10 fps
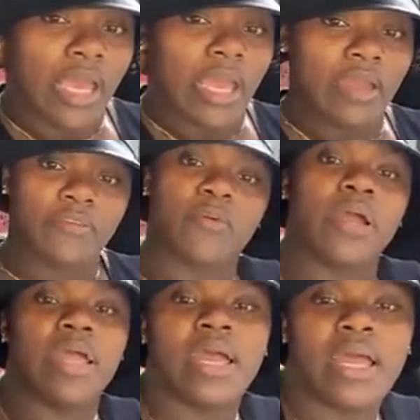
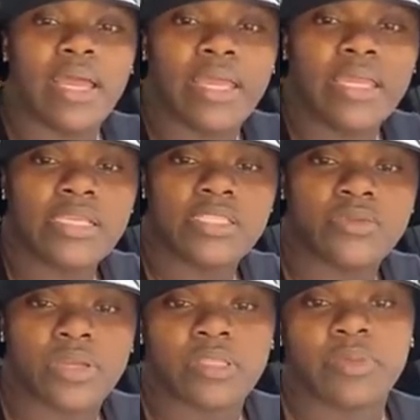FYI,
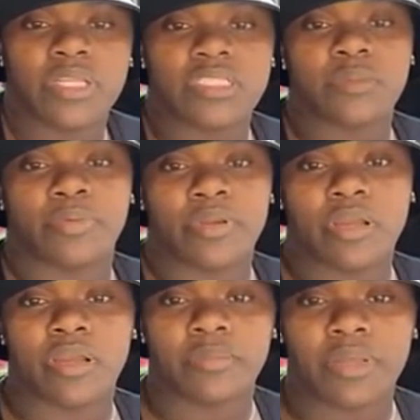hysterectomy doesn't
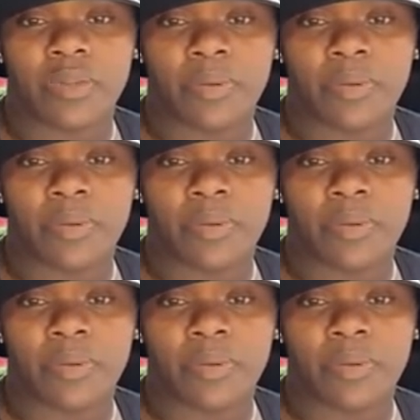bring on